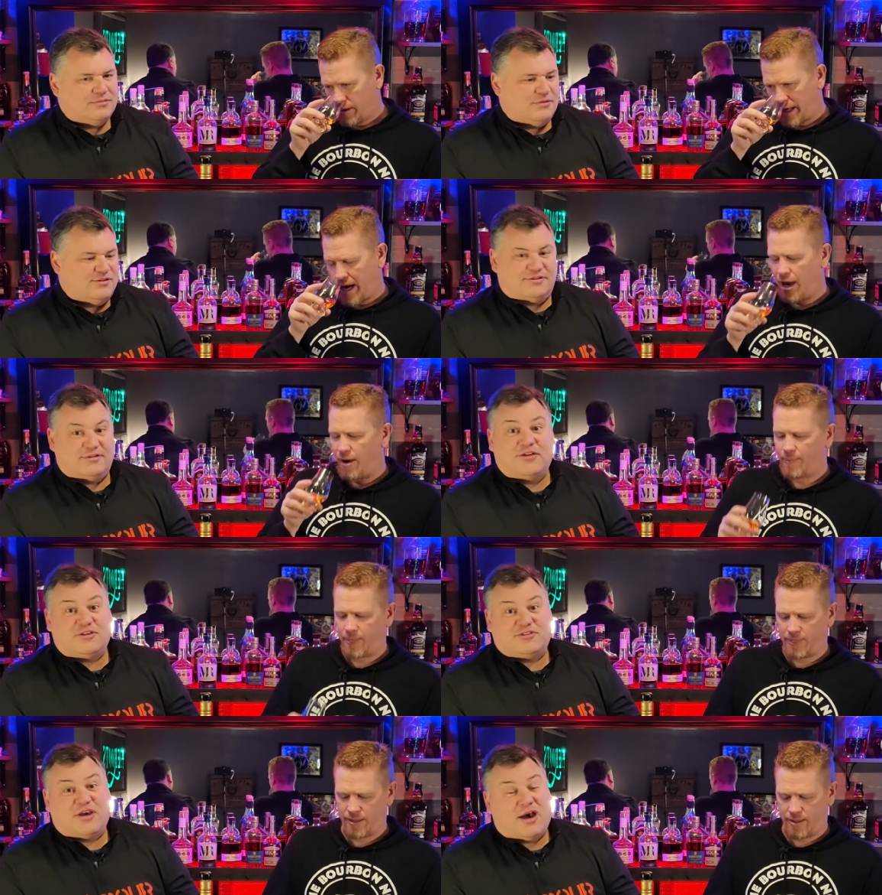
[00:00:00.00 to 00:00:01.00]
Speaker 1: this is um,
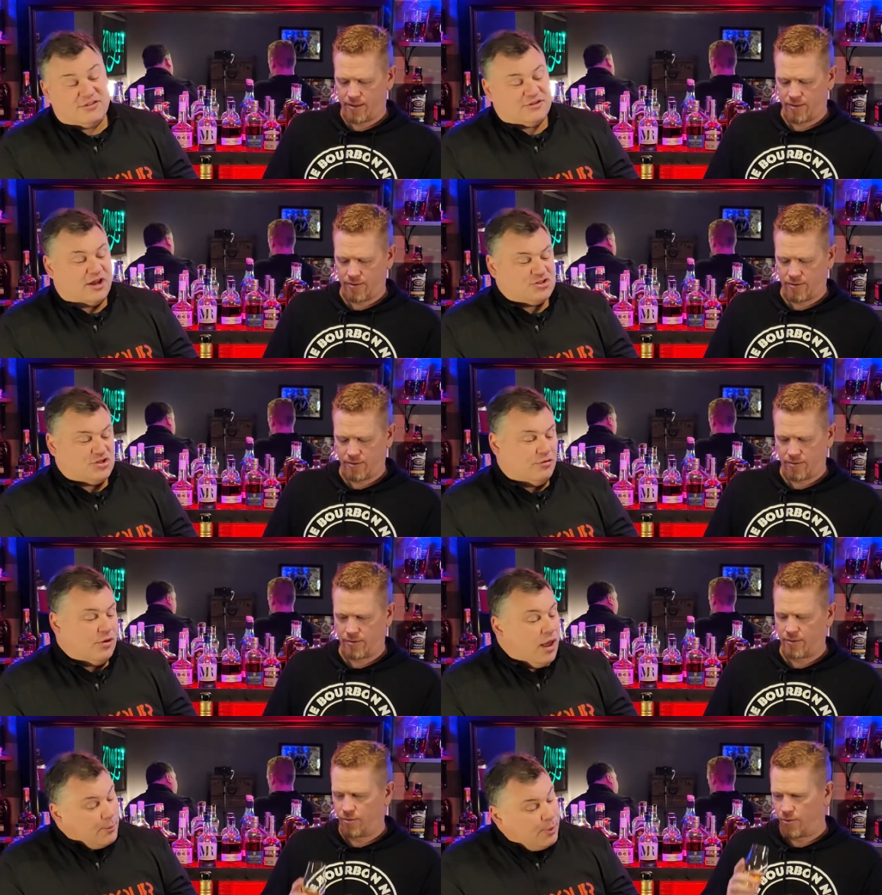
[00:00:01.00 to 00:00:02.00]
not the Scotch note,
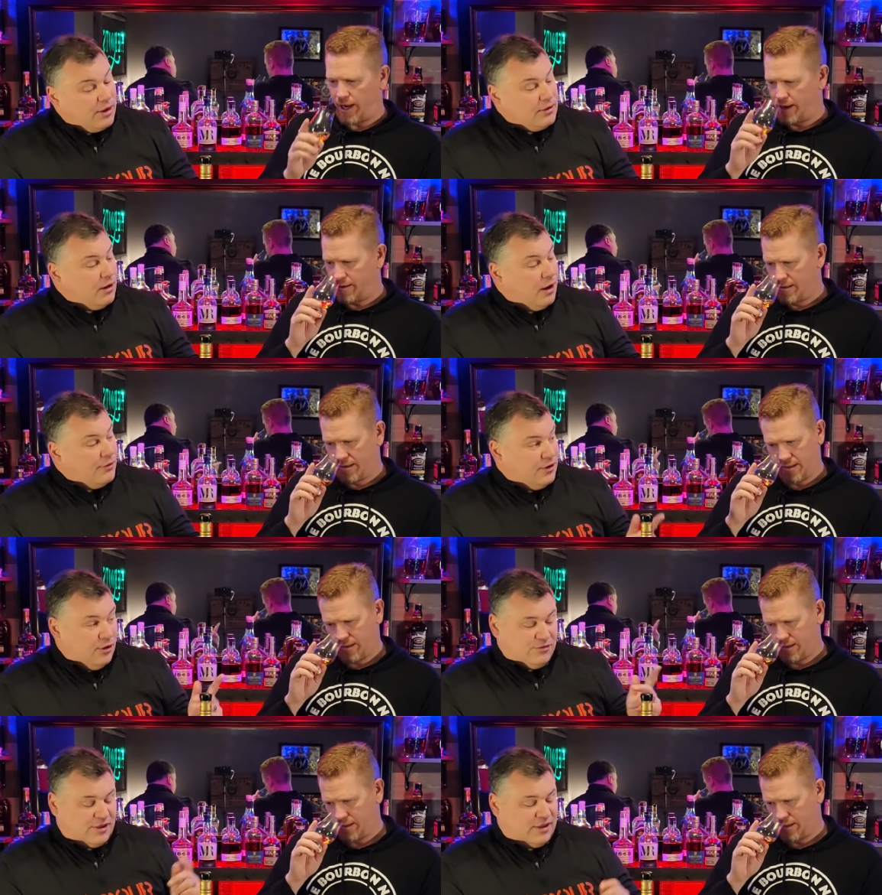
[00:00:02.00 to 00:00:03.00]
but right. on the
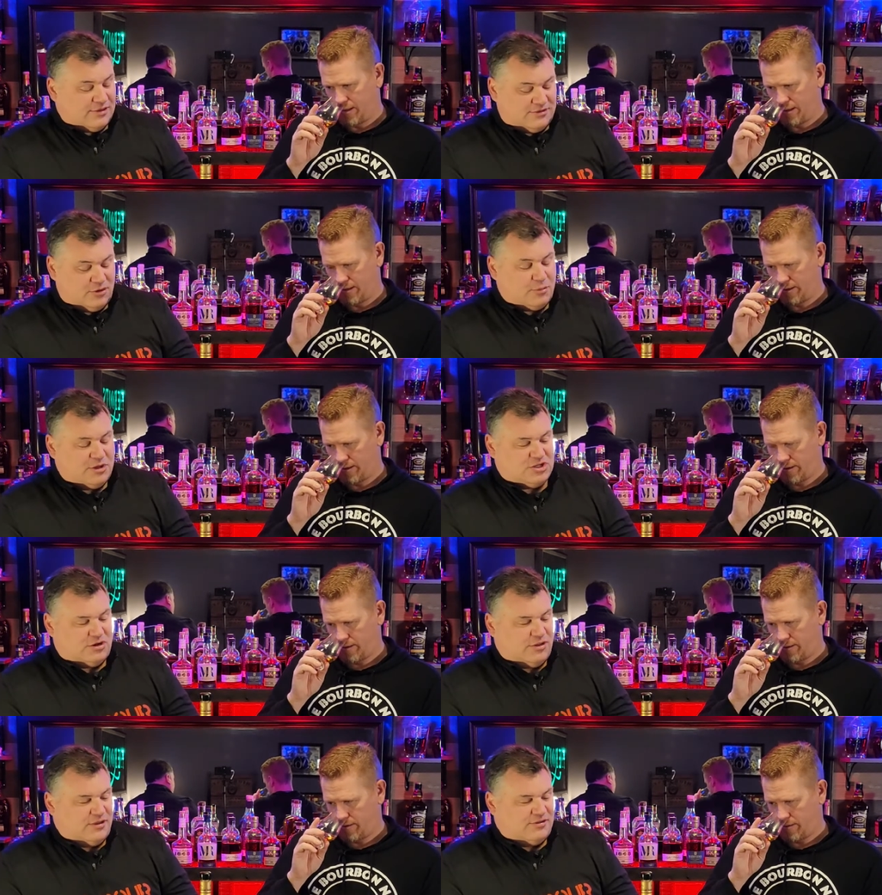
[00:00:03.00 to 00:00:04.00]
nose, I get so much
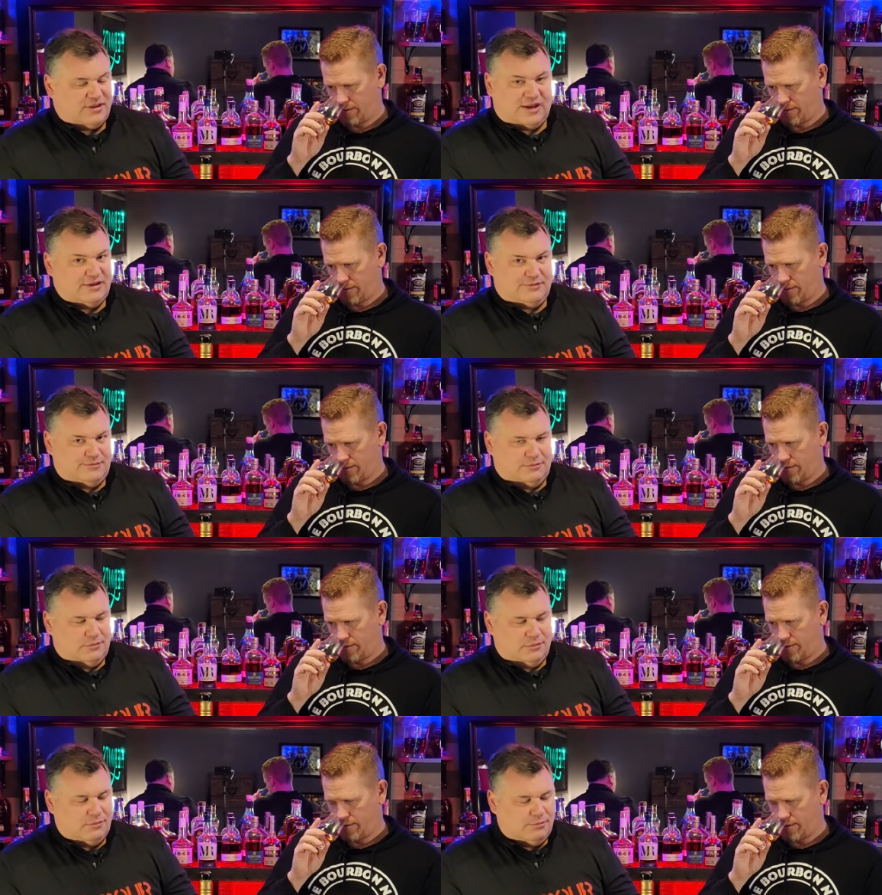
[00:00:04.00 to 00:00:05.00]
out of this, and it.
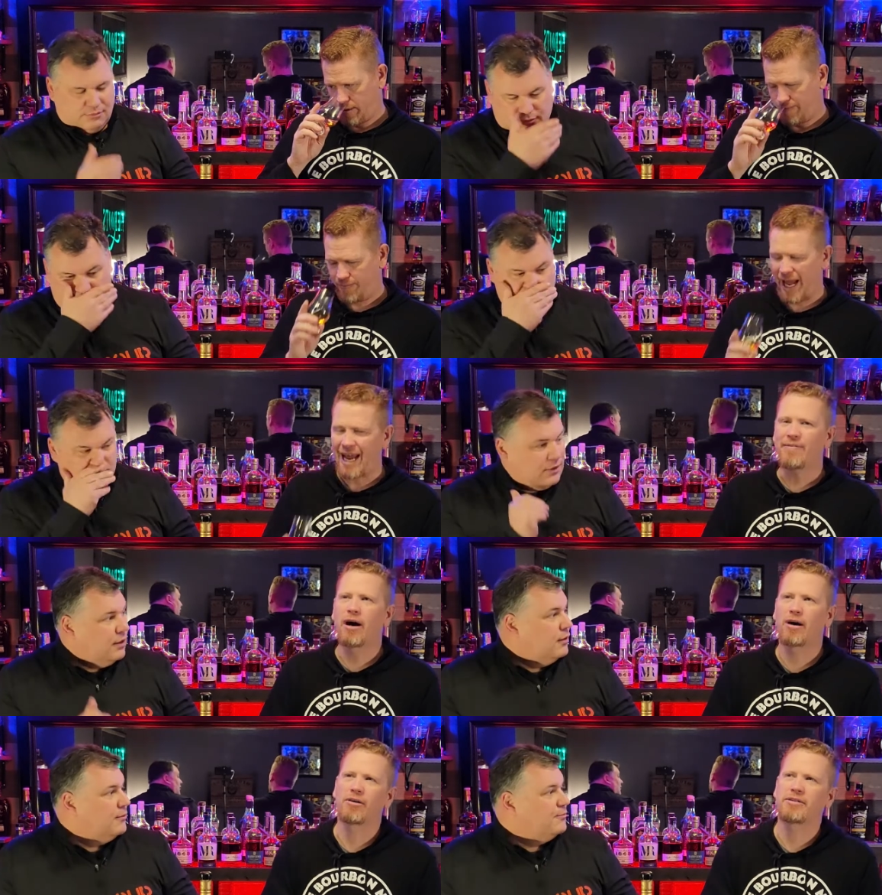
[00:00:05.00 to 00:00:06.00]
Speaker 2: I have
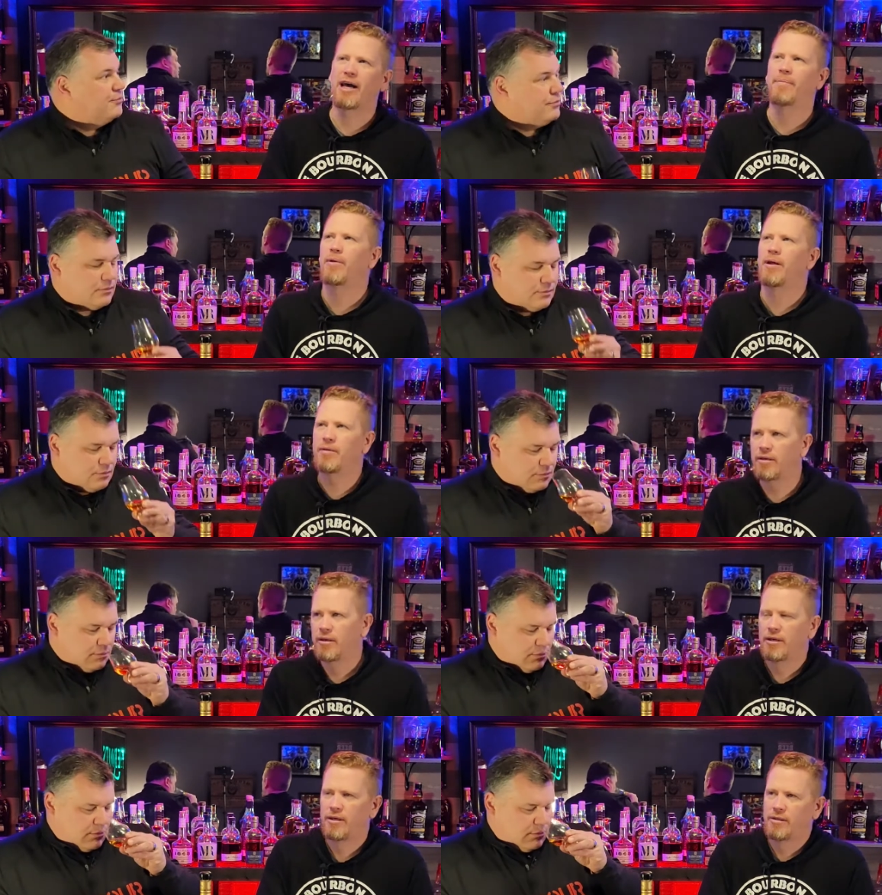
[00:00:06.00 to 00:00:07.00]
a hard time
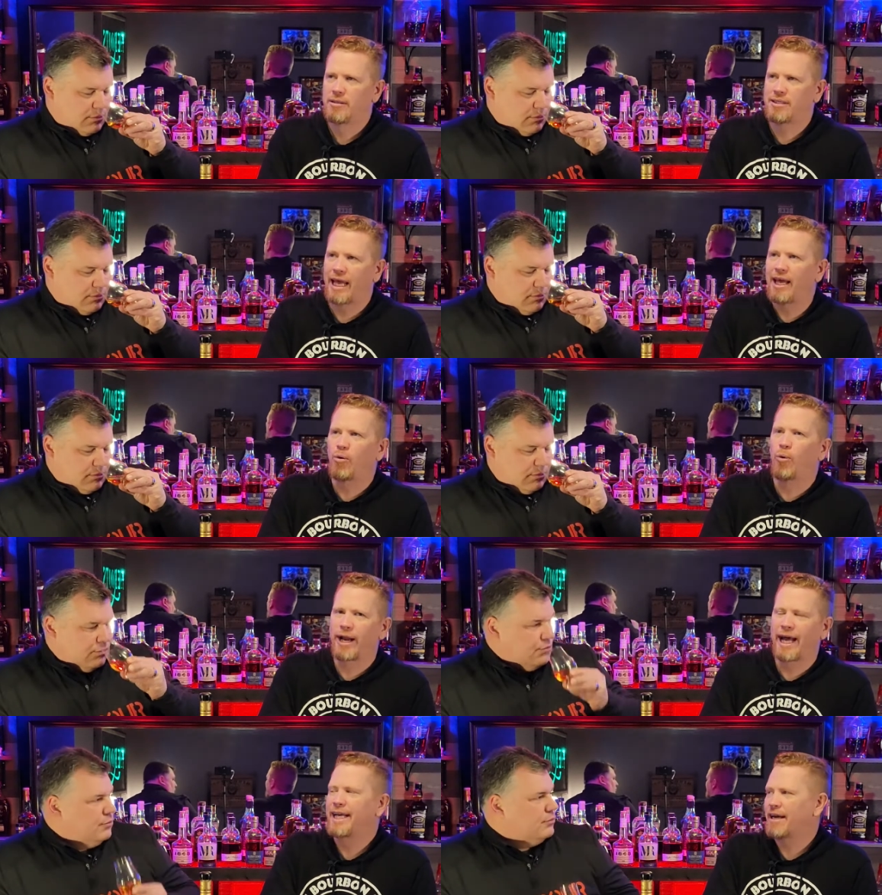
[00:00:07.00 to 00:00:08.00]
saying
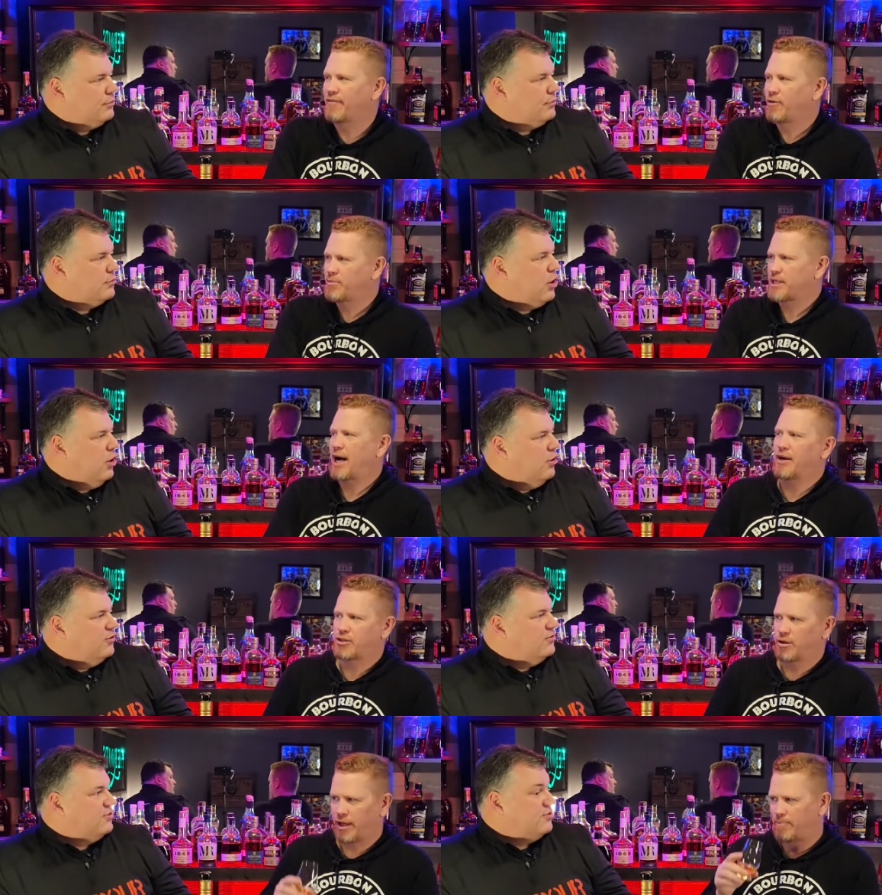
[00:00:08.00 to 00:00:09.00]
what I get from
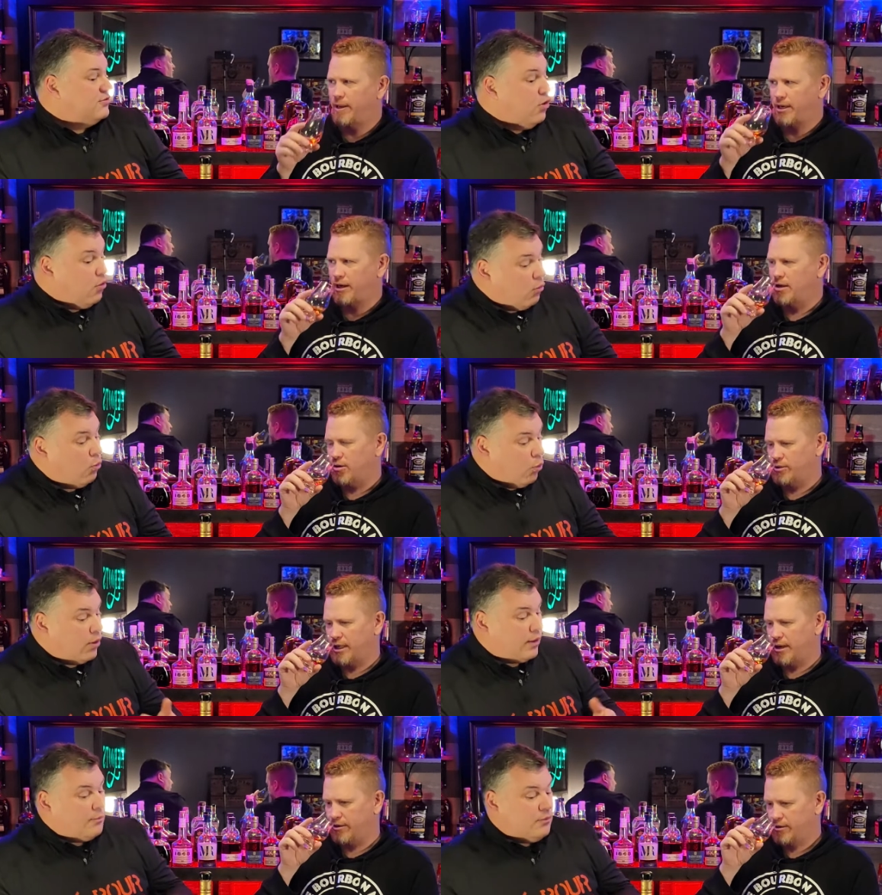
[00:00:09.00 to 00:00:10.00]
Scotch though, like so picking notes.
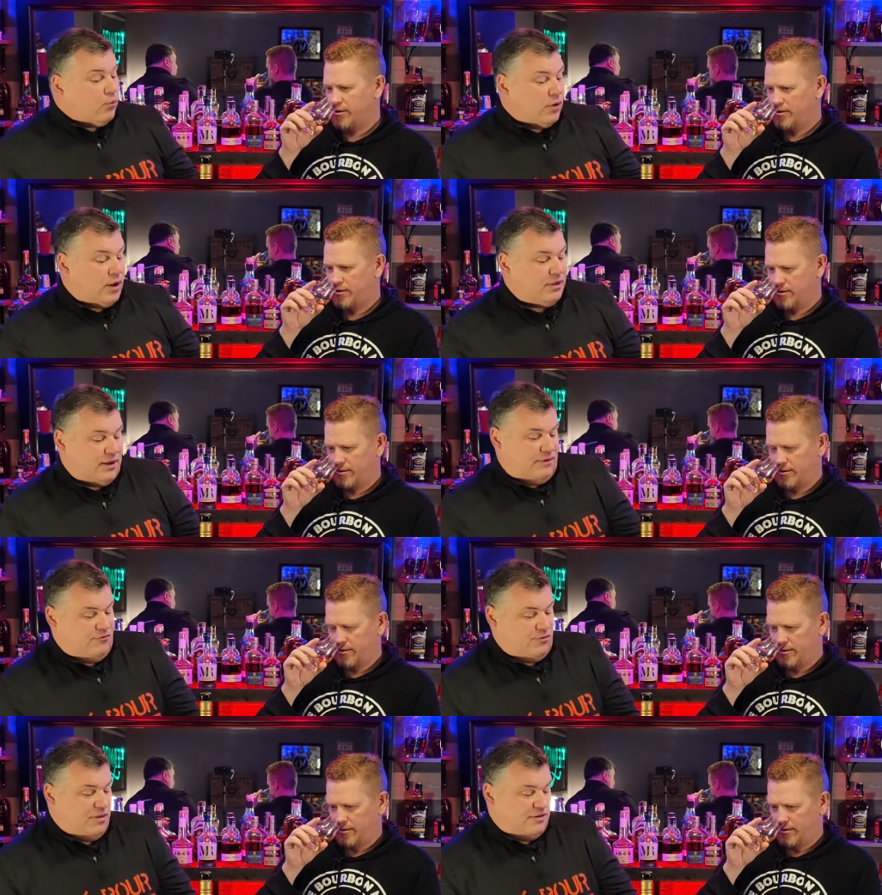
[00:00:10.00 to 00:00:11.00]
What out.
Speaker 1: I'm what I'm
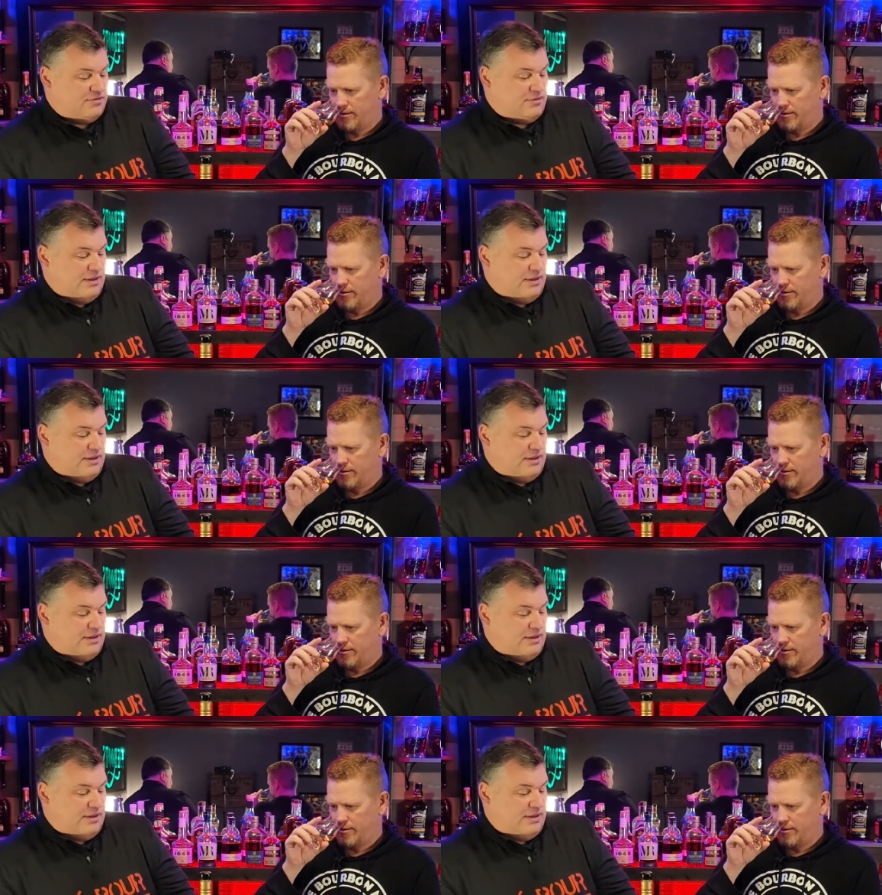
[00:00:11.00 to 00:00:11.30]
getting from this